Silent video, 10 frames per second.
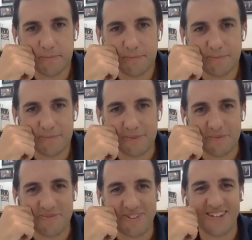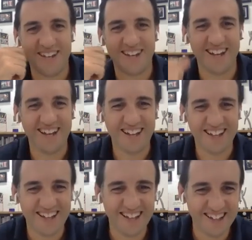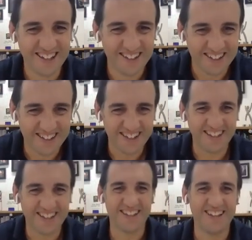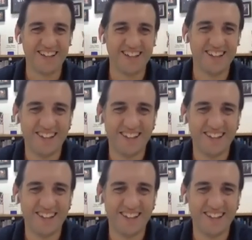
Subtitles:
(not speaking)